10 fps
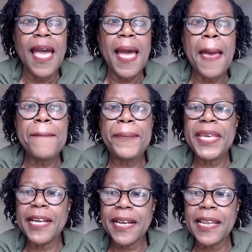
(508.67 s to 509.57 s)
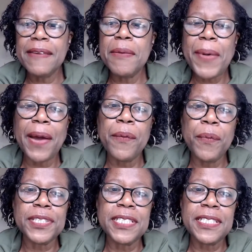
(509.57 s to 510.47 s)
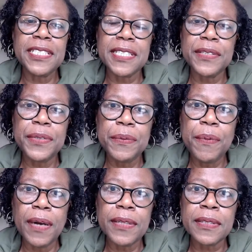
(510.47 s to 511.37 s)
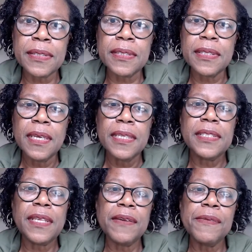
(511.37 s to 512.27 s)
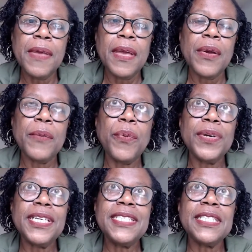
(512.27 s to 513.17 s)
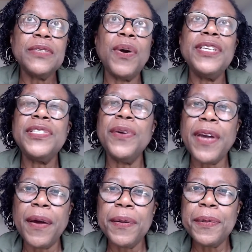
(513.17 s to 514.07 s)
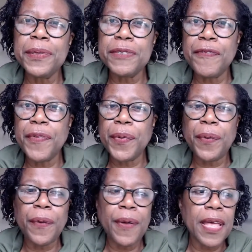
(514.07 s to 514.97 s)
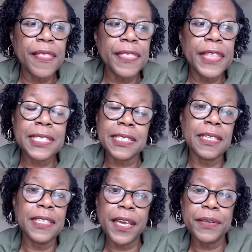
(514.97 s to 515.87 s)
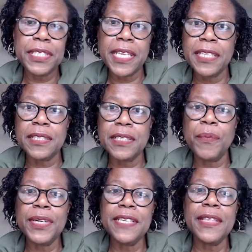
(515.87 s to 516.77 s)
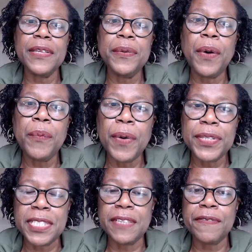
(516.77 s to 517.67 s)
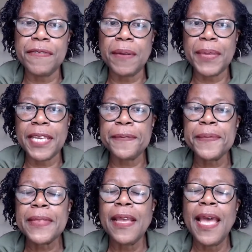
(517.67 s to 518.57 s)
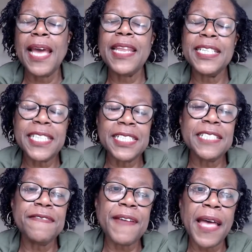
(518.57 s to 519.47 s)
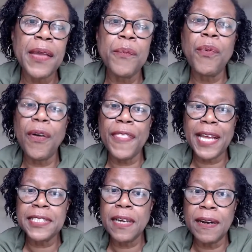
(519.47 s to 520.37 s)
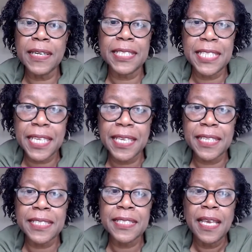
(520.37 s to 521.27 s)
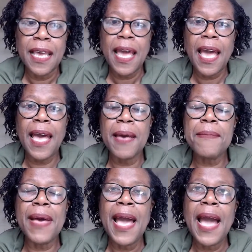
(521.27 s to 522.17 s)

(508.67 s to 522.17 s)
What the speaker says: And be clear about what it is that you want. So what is your goals for this negotiation? What is it that you are wanting from it? And identify what that target is, and